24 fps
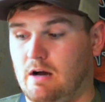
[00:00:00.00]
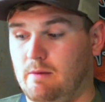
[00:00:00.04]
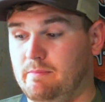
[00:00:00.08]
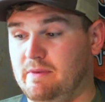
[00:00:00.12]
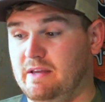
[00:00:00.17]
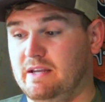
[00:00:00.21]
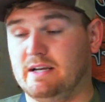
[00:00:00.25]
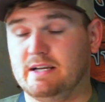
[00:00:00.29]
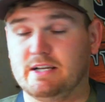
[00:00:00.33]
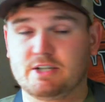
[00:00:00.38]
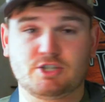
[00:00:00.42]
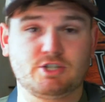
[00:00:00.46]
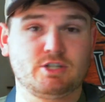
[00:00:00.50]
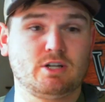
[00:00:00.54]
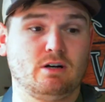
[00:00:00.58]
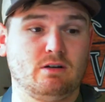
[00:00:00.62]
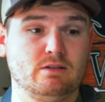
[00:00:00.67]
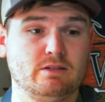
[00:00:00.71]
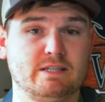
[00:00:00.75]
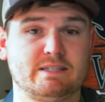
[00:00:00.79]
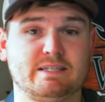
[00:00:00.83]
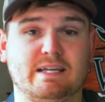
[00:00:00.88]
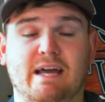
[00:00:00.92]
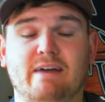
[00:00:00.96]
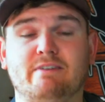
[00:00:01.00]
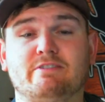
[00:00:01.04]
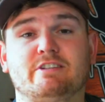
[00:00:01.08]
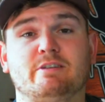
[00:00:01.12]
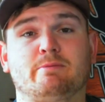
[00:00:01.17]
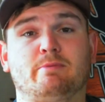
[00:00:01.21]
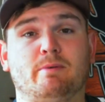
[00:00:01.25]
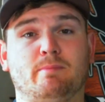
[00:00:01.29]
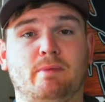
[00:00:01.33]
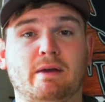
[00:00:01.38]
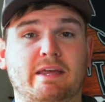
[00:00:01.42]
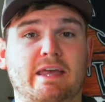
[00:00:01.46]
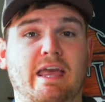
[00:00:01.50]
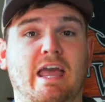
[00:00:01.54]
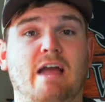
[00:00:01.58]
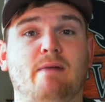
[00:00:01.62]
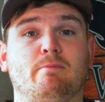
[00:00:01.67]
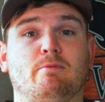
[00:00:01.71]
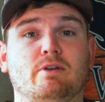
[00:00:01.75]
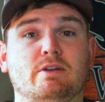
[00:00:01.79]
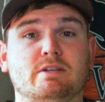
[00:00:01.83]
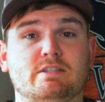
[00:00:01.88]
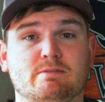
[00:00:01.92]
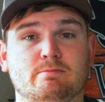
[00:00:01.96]
In addition to all this, I obviously bring my
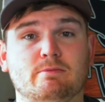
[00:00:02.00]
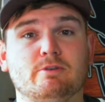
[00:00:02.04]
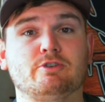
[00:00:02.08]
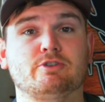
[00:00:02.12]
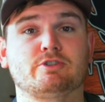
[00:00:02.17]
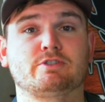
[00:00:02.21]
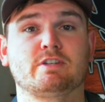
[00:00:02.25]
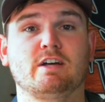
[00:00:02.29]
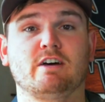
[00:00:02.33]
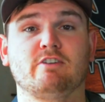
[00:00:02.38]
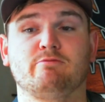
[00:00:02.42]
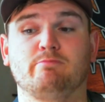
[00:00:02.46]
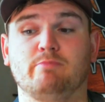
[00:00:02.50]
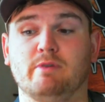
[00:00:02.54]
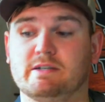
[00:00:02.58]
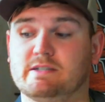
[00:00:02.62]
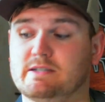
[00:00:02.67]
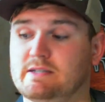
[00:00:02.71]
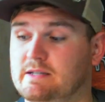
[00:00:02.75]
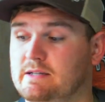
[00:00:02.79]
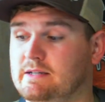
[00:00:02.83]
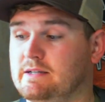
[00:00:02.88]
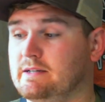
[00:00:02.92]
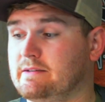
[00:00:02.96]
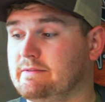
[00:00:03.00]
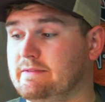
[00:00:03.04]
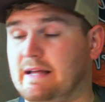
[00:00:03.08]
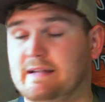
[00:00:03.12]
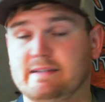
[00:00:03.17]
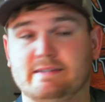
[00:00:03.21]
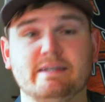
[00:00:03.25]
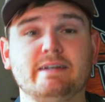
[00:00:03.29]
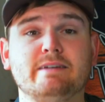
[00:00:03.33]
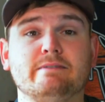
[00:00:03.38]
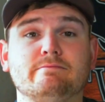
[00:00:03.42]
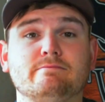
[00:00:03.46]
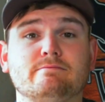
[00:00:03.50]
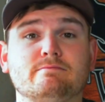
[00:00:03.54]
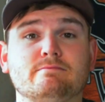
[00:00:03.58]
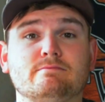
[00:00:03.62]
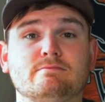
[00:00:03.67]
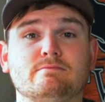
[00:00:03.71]
camera and some other stuff, but that's it.